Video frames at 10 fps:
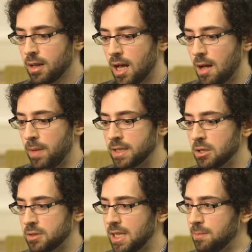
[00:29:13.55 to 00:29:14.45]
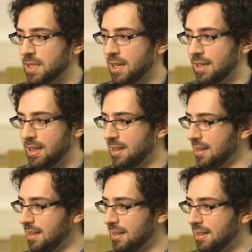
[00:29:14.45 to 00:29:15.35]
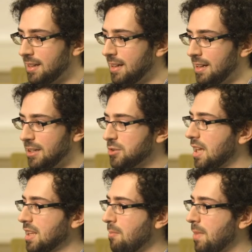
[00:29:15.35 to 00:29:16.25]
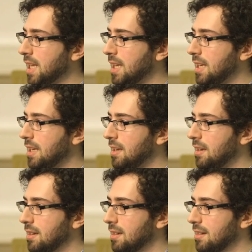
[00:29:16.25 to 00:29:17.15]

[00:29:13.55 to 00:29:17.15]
Um, and so it seems like there's not that many.